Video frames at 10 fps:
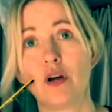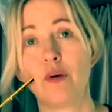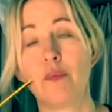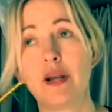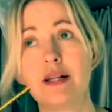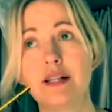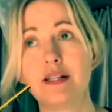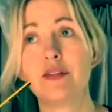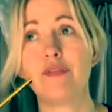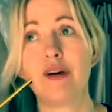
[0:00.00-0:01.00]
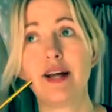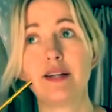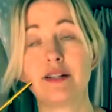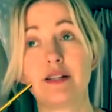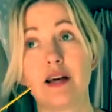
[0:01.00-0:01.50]
And what I tend to find
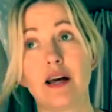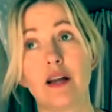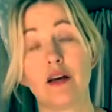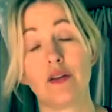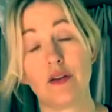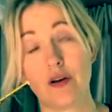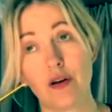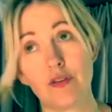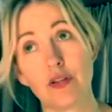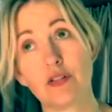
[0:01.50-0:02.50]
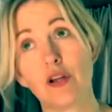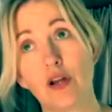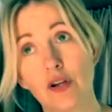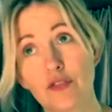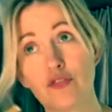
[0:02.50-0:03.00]
is that there's a
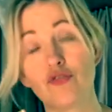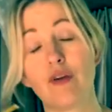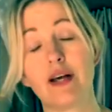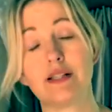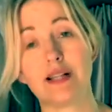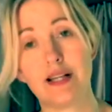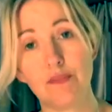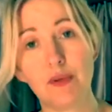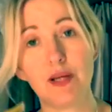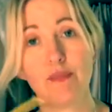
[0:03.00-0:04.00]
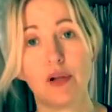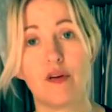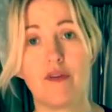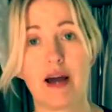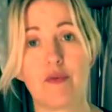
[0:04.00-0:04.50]
lot of stress in people
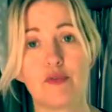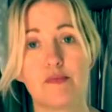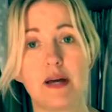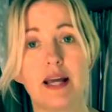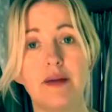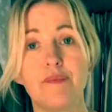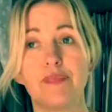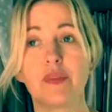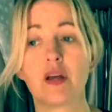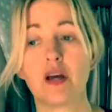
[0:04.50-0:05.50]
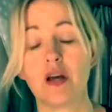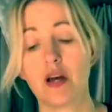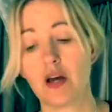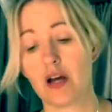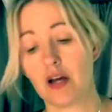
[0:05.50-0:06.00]
around me,
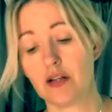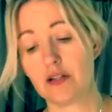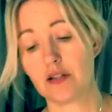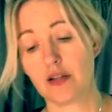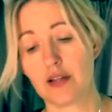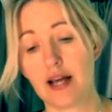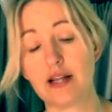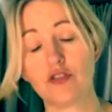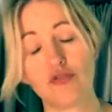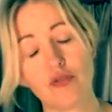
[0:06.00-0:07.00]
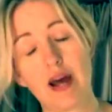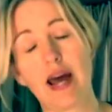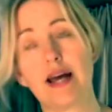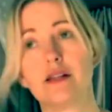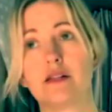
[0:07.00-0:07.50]
and their
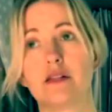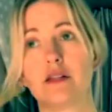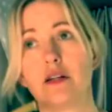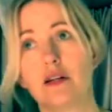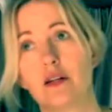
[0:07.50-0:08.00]
stress